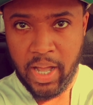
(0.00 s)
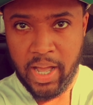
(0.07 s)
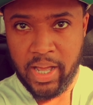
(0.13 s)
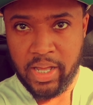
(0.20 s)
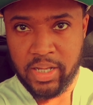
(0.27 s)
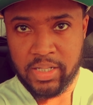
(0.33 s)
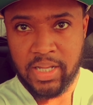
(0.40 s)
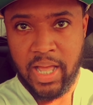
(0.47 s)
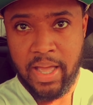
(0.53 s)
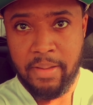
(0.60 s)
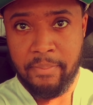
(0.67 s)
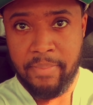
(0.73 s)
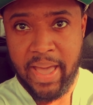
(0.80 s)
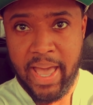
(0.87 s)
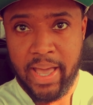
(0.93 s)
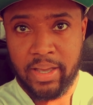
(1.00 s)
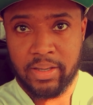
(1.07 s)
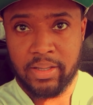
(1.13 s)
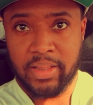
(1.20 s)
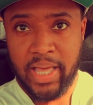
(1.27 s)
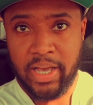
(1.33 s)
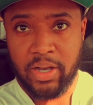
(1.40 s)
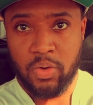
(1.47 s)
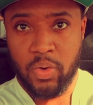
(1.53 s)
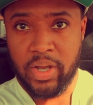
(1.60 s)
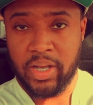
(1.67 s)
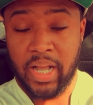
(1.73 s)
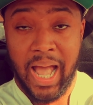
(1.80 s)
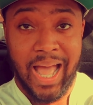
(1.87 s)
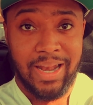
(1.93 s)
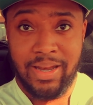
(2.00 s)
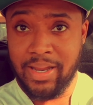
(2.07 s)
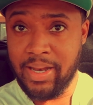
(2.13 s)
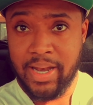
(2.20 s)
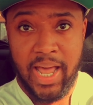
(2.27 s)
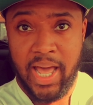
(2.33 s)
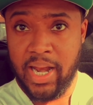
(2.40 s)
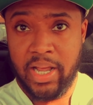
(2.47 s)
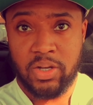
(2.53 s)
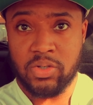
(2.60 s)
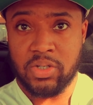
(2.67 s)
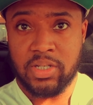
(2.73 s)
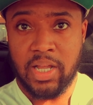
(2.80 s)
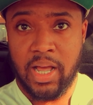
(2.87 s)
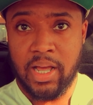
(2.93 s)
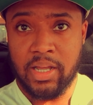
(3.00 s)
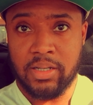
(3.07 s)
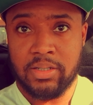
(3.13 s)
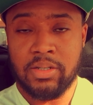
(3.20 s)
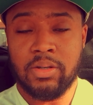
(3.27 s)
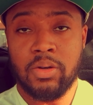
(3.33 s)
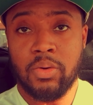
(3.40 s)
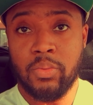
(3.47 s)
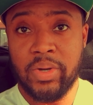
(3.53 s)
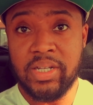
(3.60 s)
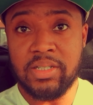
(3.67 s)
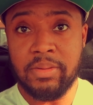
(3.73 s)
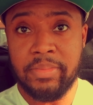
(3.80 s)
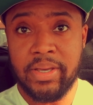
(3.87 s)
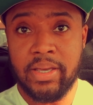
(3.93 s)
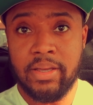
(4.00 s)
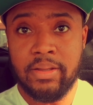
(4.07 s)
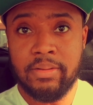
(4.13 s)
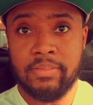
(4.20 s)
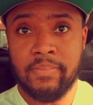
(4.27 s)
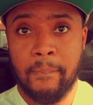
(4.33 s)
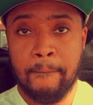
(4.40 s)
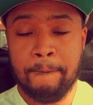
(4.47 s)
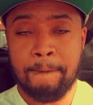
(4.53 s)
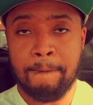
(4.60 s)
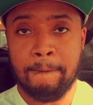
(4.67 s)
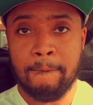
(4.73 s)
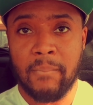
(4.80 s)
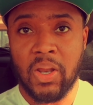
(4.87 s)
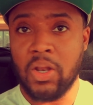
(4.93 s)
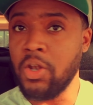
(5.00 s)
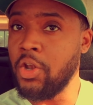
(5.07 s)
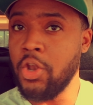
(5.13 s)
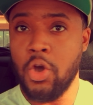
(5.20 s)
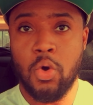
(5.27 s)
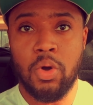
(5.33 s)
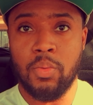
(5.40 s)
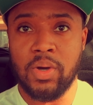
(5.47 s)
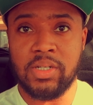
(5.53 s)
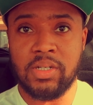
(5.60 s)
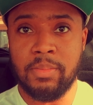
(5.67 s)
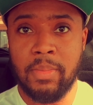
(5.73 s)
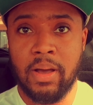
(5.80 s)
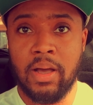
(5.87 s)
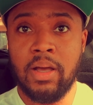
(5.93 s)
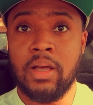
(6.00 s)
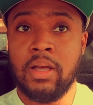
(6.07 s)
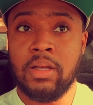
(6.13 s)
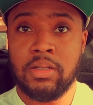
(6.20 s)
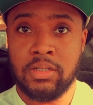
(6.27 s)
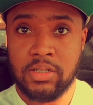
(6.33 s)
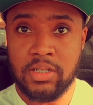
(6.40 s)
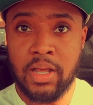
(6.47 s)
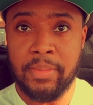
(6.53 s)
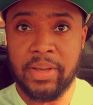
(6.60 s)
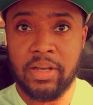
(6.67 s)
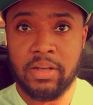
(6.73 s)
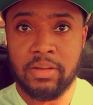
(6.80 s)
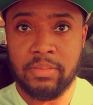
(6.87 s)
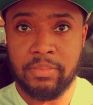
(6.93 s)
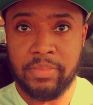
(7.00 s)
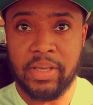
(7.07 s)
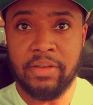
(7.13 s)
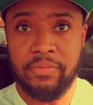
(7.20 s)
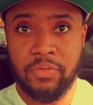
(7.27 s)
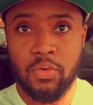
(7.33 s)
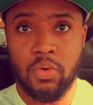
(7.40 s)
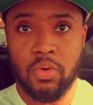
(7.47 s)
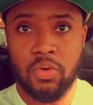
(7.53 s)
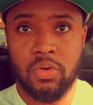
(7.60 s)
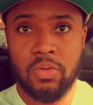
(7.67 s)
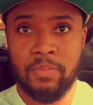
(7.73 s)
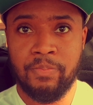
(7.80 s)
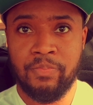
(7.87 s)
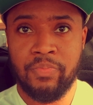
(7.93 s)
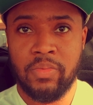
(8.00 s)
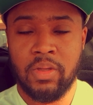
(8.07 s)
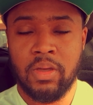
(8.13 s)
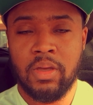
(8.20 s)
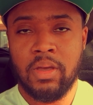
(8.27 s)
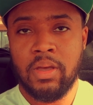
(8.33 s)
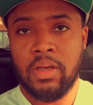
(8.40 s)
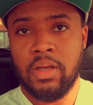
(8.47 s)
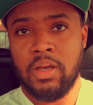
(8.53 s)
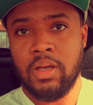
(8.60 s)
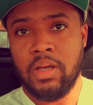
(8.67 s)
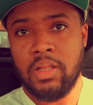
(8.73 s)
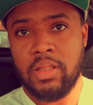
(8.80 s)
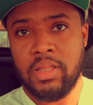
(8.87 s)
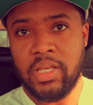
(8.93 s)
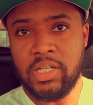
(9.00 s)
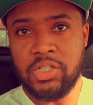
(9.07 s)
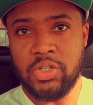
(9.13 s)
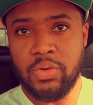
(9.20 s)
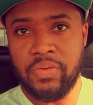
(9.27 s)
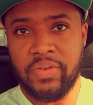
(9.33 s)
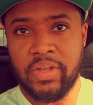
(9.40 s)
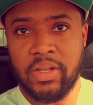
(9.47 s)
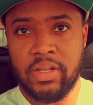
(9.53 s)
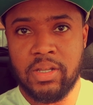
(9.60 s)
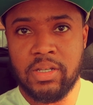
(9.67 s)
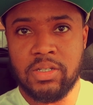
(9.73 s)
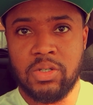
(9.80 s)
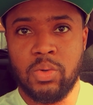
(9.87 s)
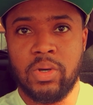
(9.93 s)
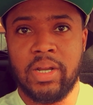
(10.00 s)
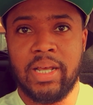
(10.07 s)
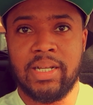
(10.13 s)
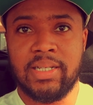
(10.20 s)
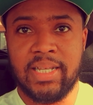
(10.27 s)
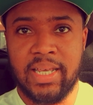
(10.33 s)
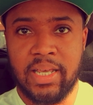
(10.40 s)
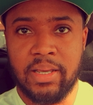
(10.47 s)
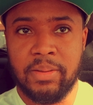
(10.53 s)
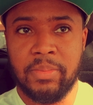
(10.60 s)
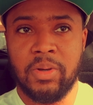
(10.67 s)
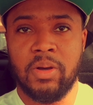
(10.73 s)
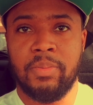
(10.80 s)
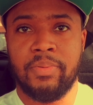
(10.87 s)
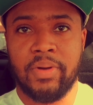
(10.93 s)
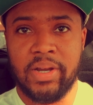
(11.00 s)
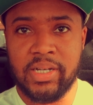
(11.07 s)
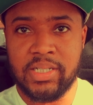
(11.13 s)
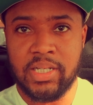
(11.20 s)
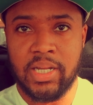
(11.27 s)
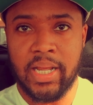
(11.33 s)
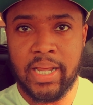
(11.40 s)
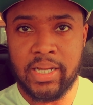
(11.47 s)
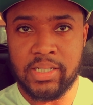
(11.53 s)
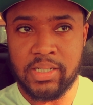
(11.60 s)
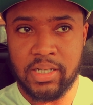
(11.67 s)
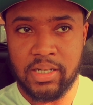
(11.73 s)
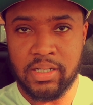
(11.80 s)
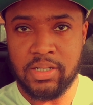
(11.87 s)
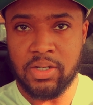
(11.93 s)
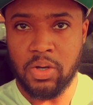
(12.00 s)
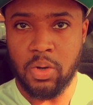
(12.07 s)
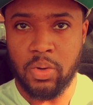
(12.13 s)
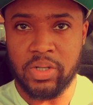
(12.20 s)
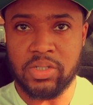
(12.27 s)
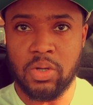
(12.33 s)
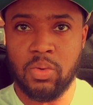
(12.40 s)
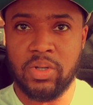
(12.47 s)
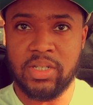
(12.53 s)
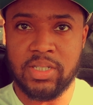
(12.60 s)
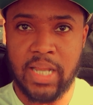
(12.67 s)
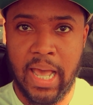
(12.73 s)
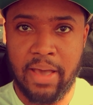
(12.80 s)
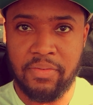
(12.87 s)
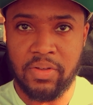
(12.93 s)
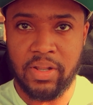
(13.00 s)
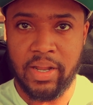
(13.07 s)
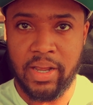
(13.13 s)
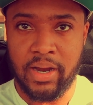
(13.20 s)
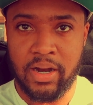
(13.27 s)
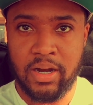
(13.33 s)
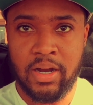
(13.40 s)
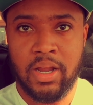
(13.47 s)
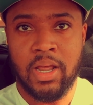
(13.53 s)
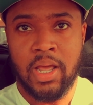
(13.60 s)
guys, I am back that quick. I did not exercise. Reason being, no, it wasn't my stomach being full. This U Fit is doing a team appreciation. So it's only staff in there.